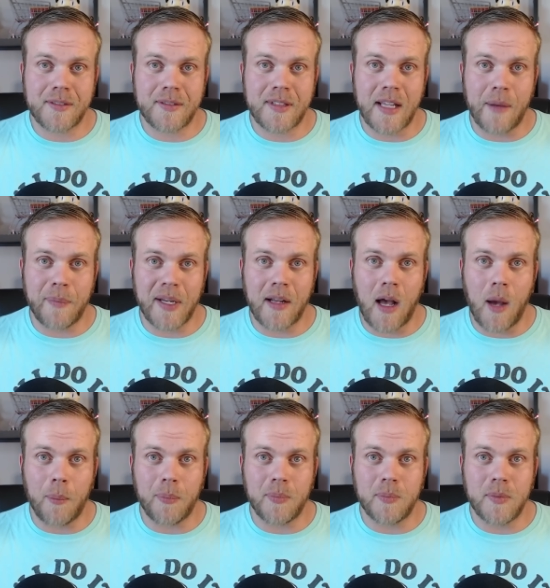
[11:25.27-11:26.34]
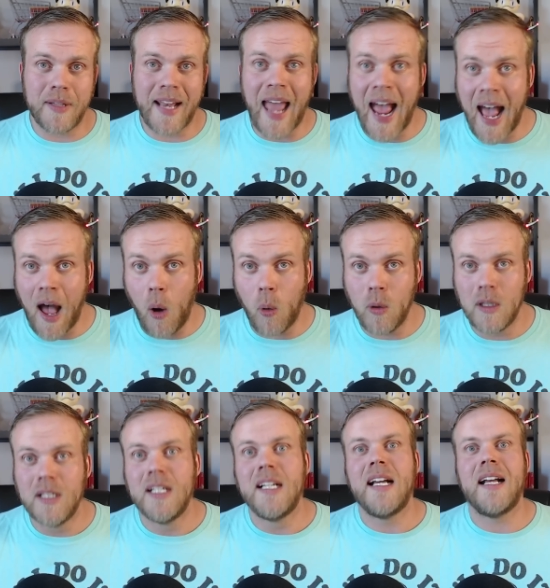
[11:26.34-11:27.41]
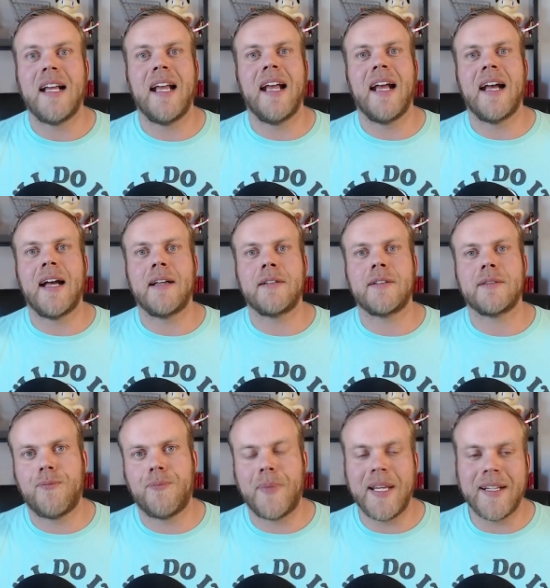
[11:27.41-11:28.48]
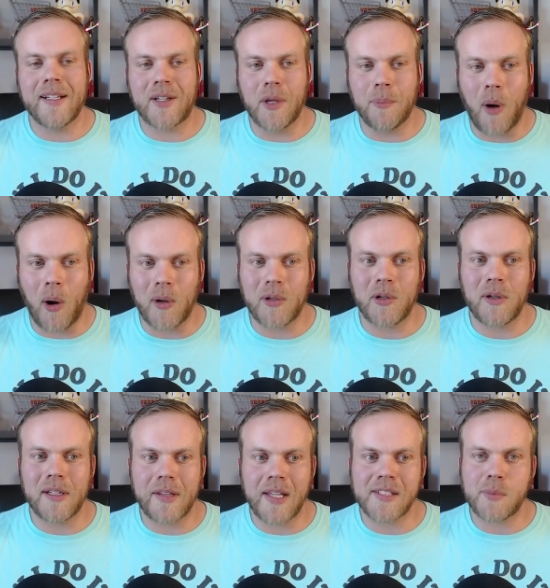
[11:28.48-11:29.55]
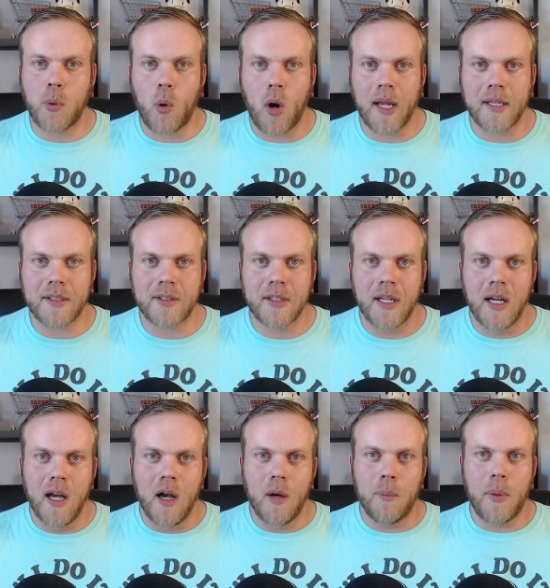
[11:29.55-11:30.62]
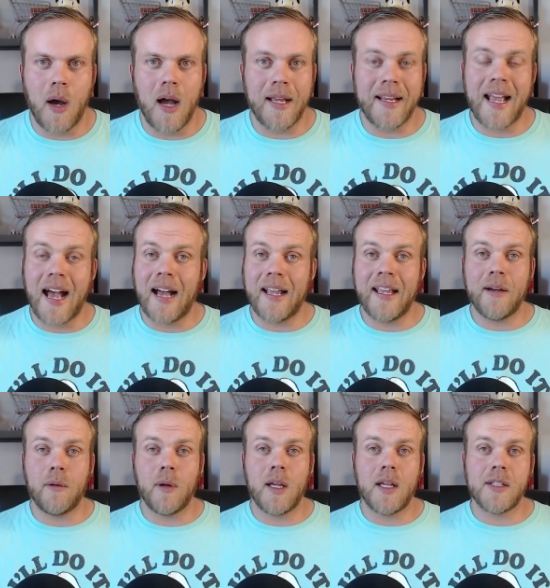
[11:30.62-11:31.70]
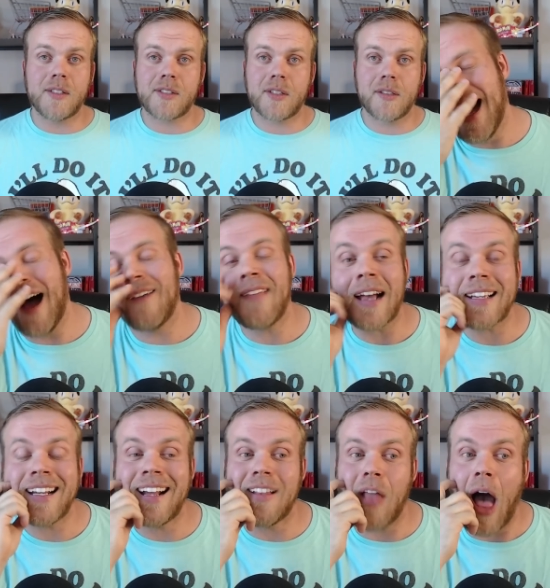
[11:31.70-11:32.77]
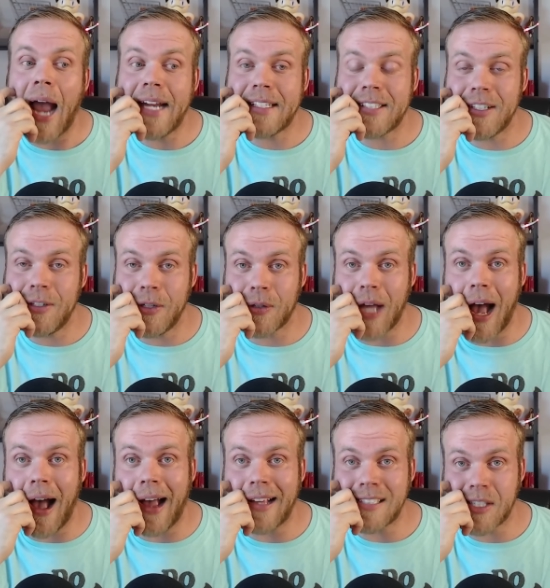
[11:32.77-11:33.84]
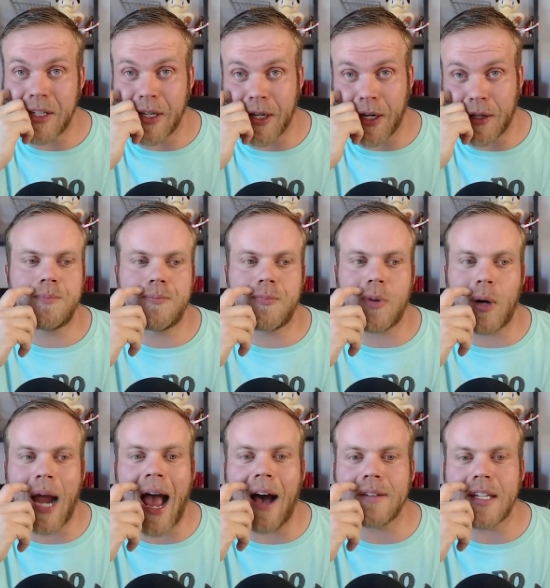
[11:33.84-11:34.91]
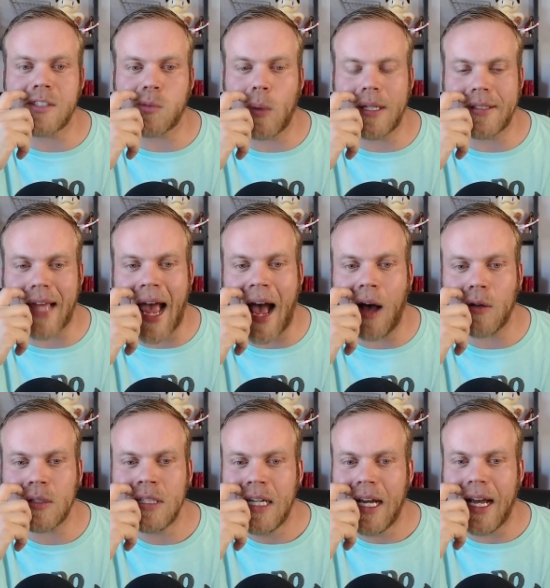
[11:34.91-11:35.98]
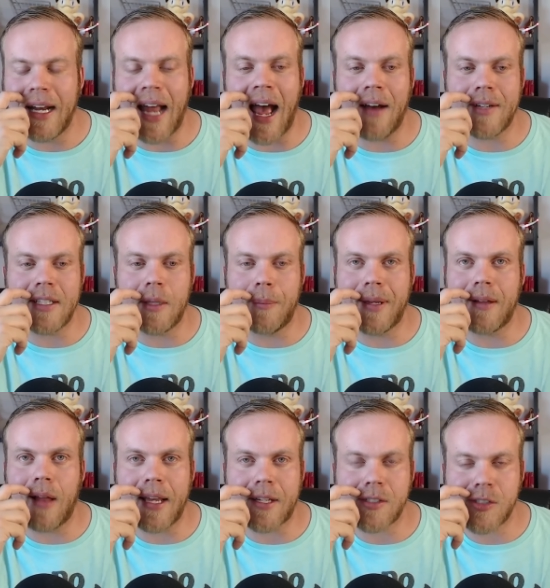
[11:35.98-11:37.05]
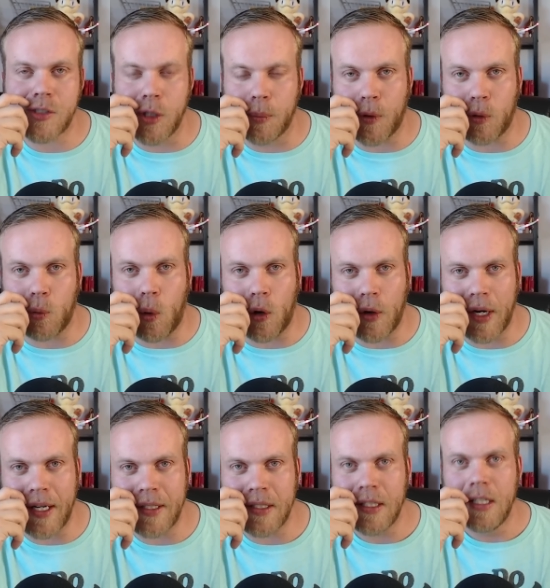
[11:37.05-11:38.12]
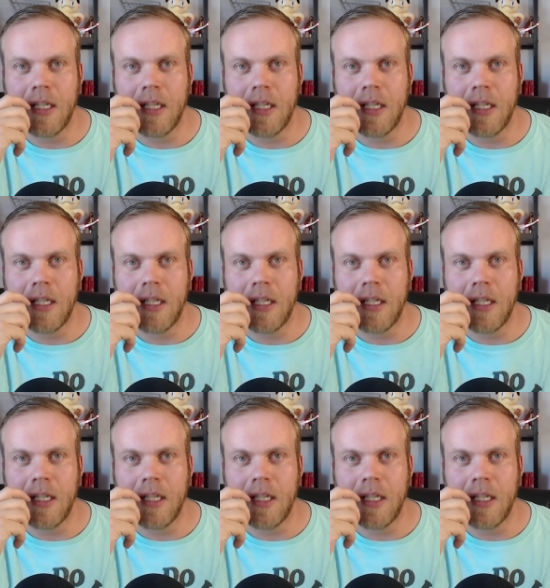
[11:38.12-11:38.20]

stepping up now and being a good partner at this point. But yeah, it was, I'm not gonna lie to you guys here for how this went down and having to be like super worried